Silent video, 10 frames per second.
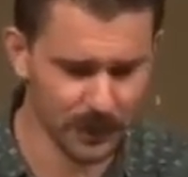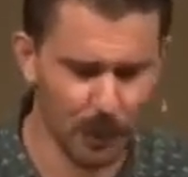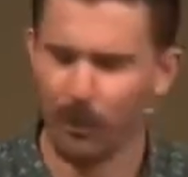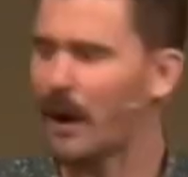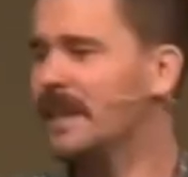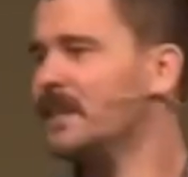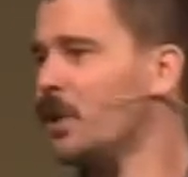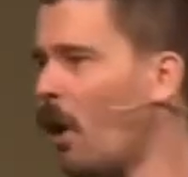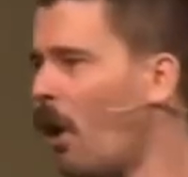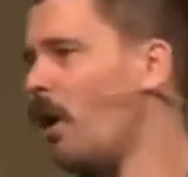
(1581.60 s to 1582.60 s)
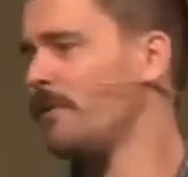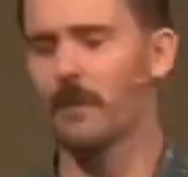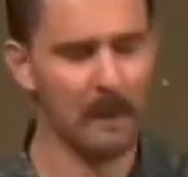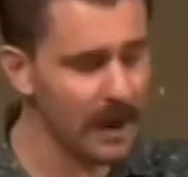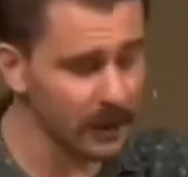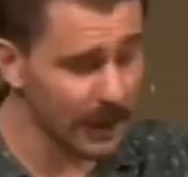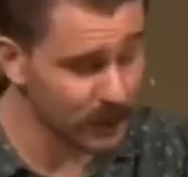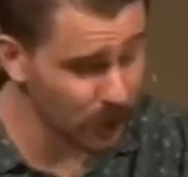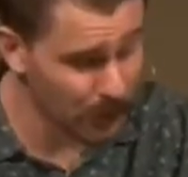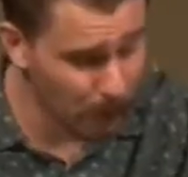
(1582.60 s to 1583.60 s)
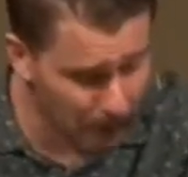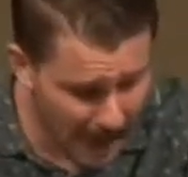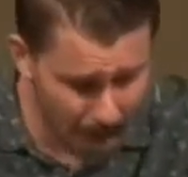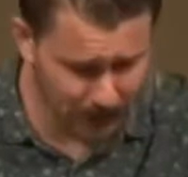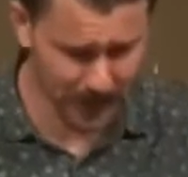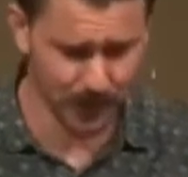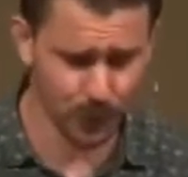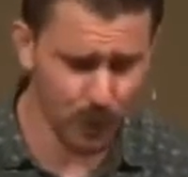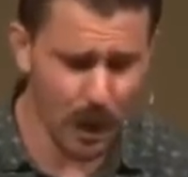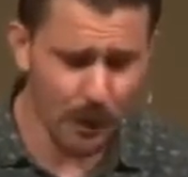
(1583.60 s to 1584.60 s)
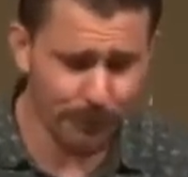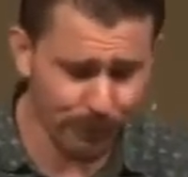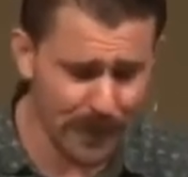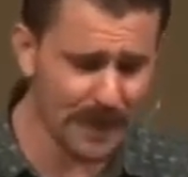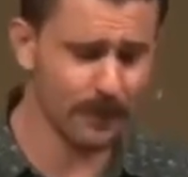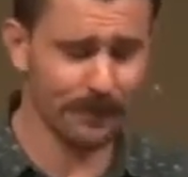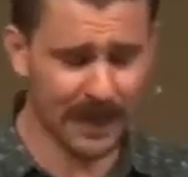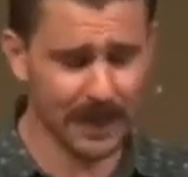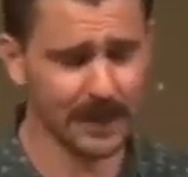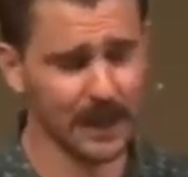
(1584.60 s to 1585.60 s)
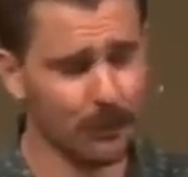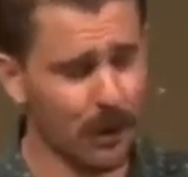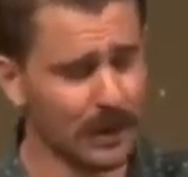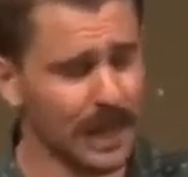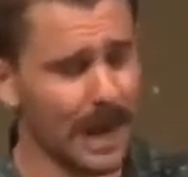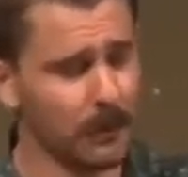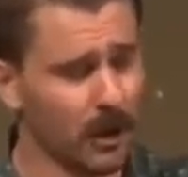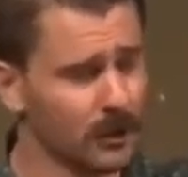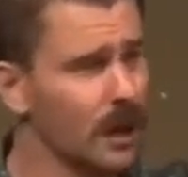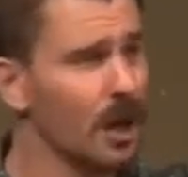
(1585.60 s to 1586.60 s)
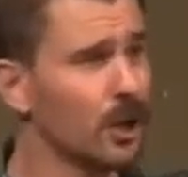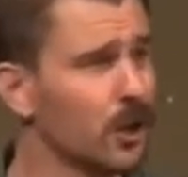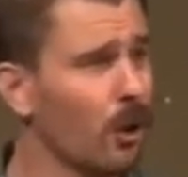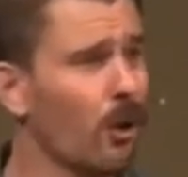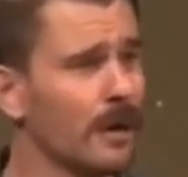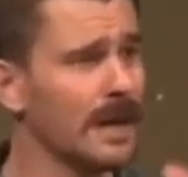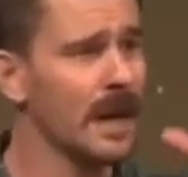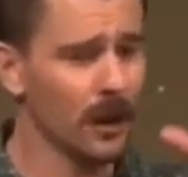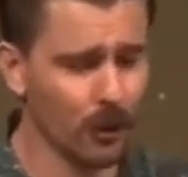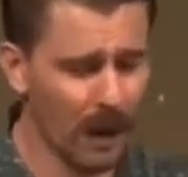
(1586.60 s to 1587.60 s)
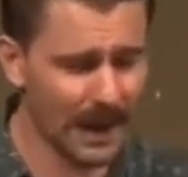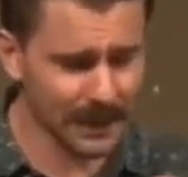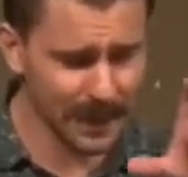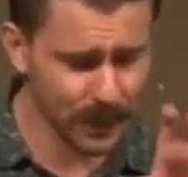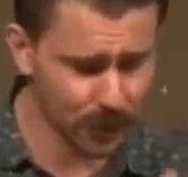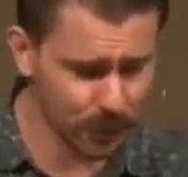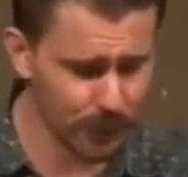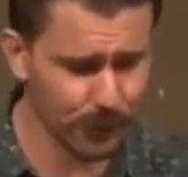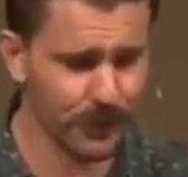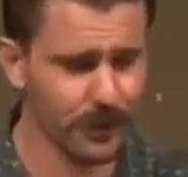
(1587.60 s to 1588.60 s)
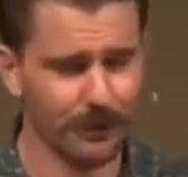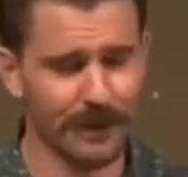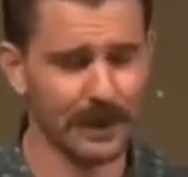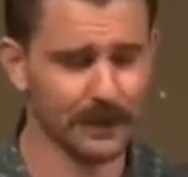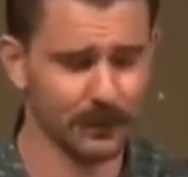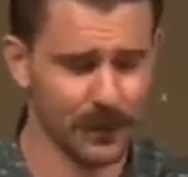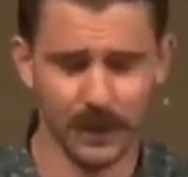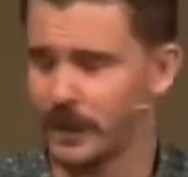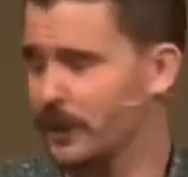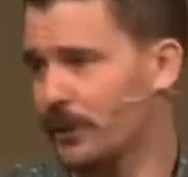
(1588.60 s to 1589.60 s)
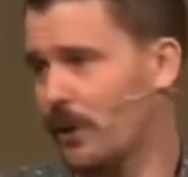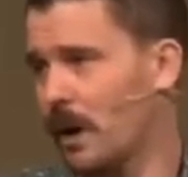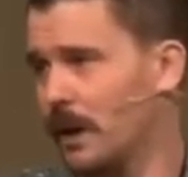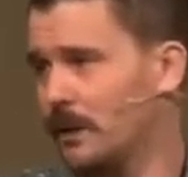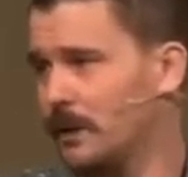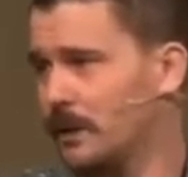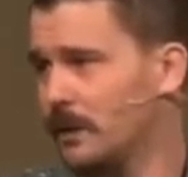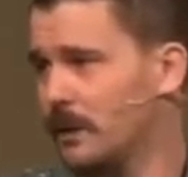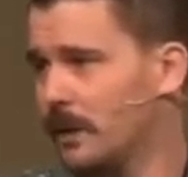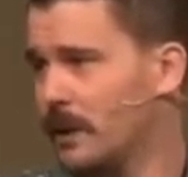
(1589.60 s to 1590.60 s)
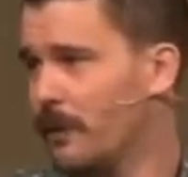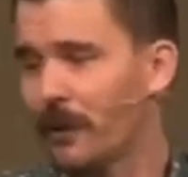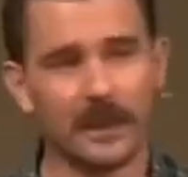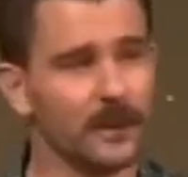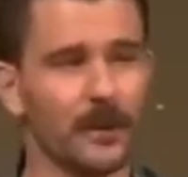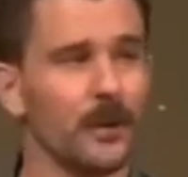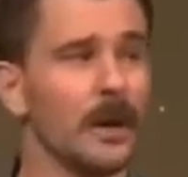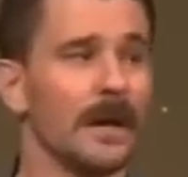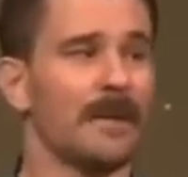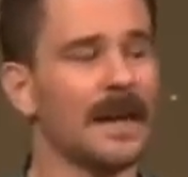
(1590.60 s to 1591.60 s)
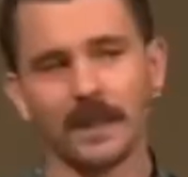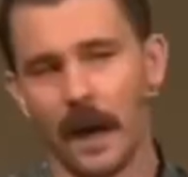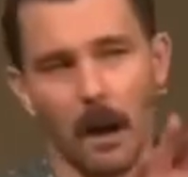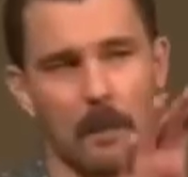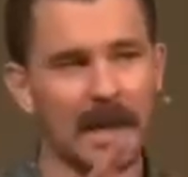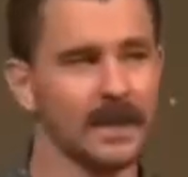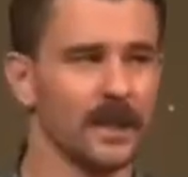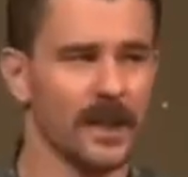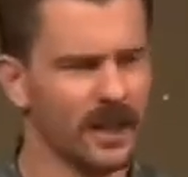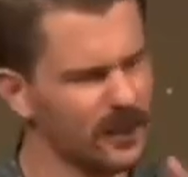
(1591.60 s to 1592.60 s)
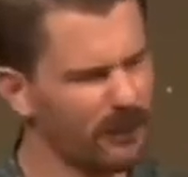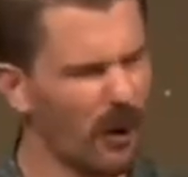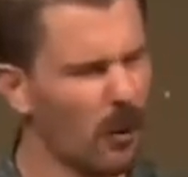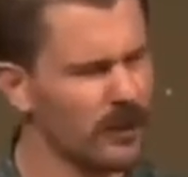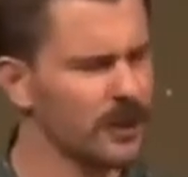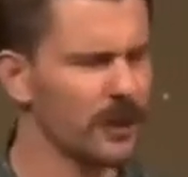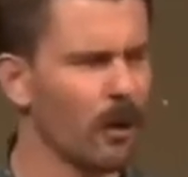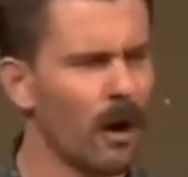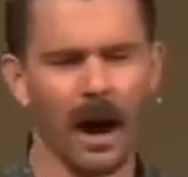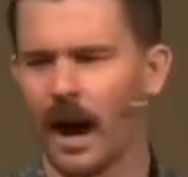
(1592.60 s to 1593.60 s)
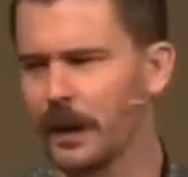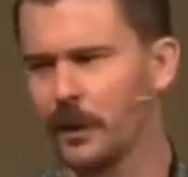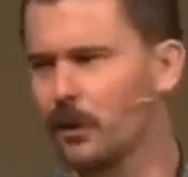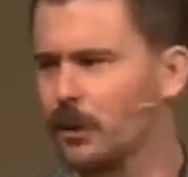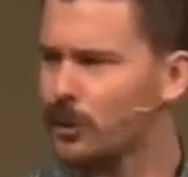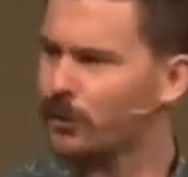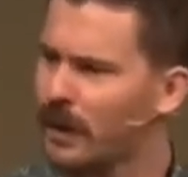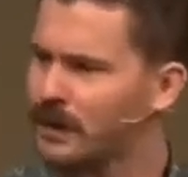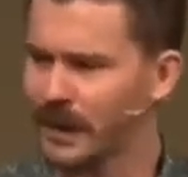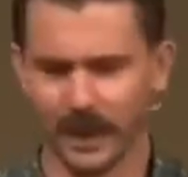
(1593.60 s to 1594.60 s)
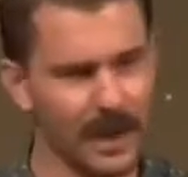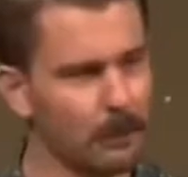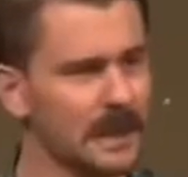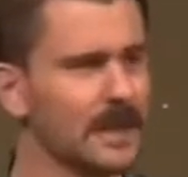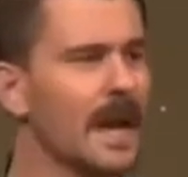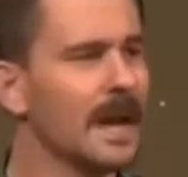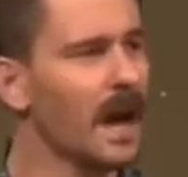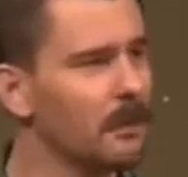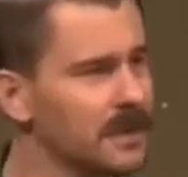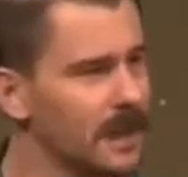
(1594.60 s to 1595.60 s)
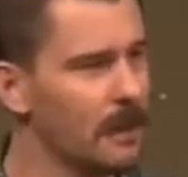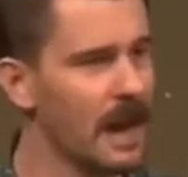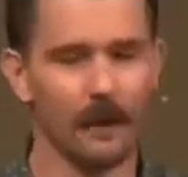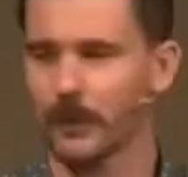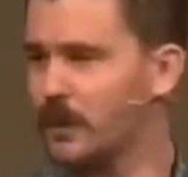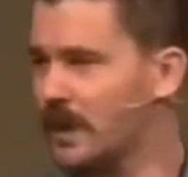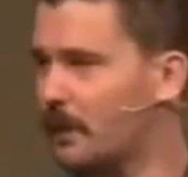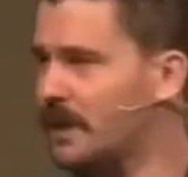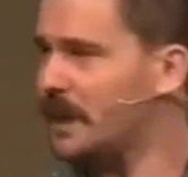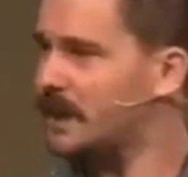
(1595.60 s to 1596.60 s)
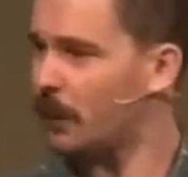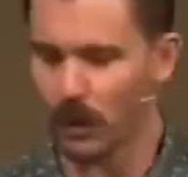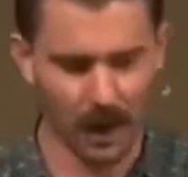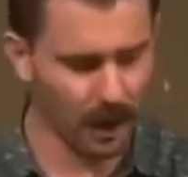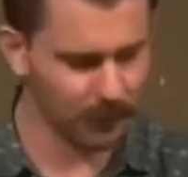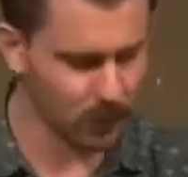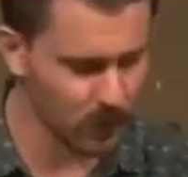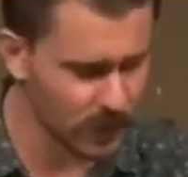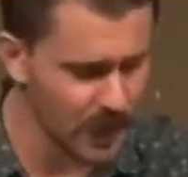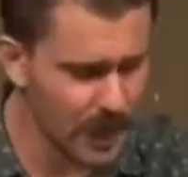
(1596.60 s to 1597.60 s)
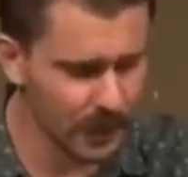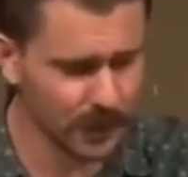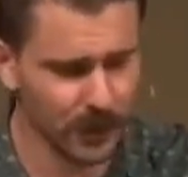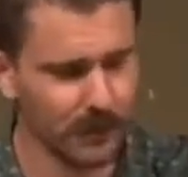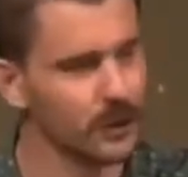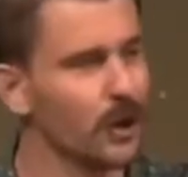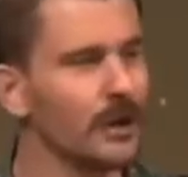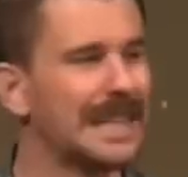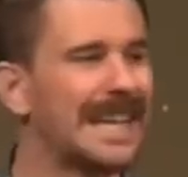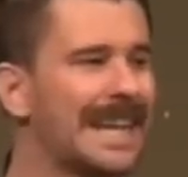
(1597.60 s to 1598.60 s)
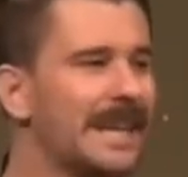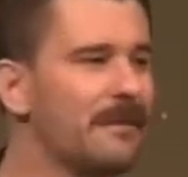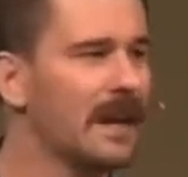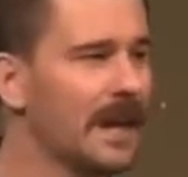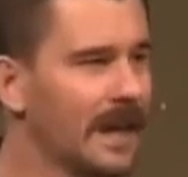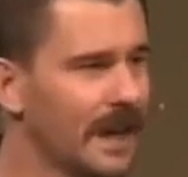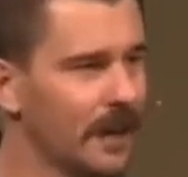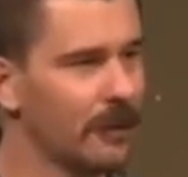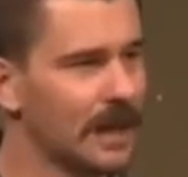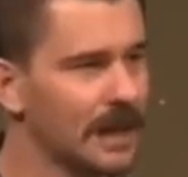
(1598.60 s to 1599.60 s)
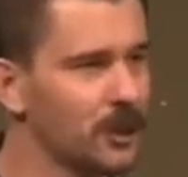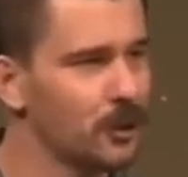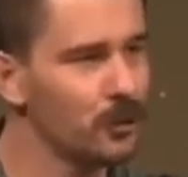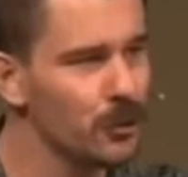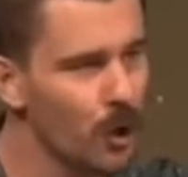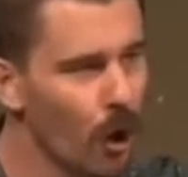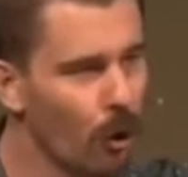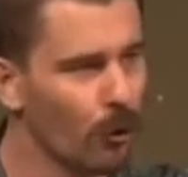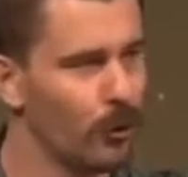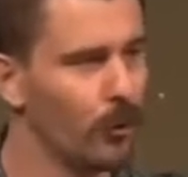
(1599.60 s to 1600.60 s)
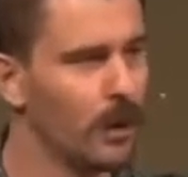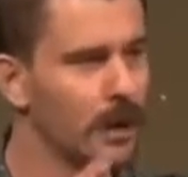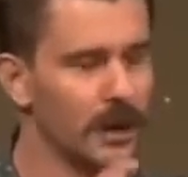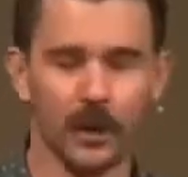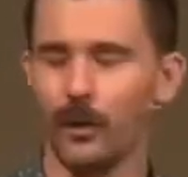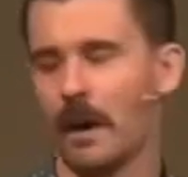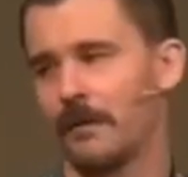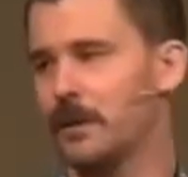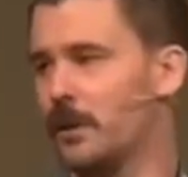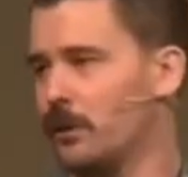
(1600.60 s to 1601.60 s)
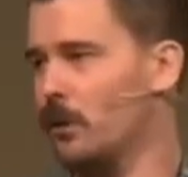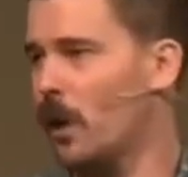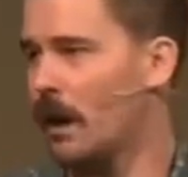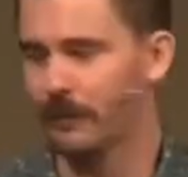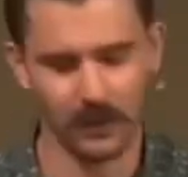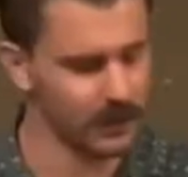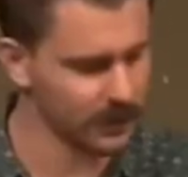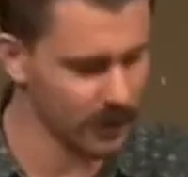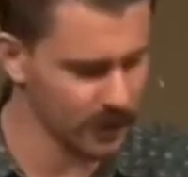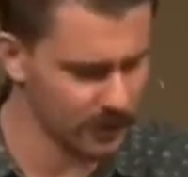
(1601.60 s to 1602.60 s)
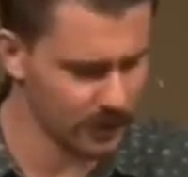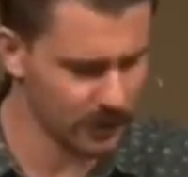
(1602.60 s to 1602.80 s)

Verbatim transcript: So praise God for men like John the Baptist who fiercely proclaim God's glory, grace, and truth in the face of Jesus Christ. Friends, if, you, if that is a message that is foreign to your heart and you're not trusting in that, please come see me afterwards. Come see someone afterwards the service. Don't leave here unless you know that you have eternal life in the Son.